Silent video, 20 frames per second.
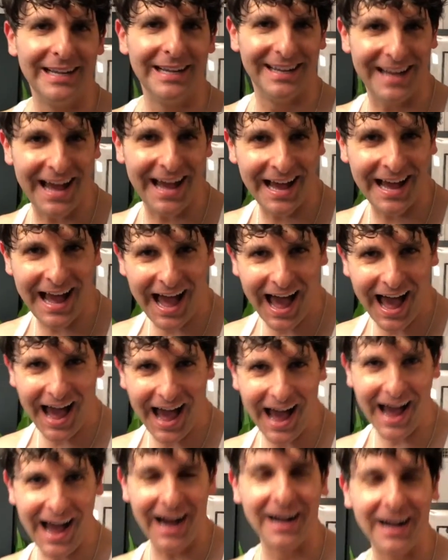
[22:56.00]
Ha
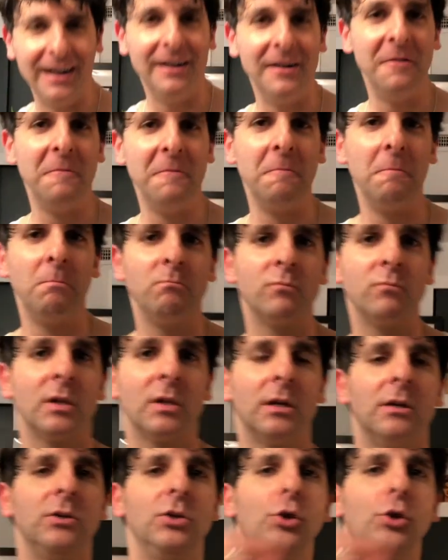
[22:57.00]
ha!
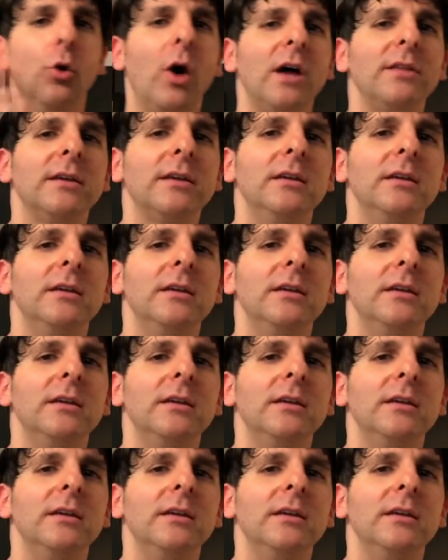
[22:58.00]
You are the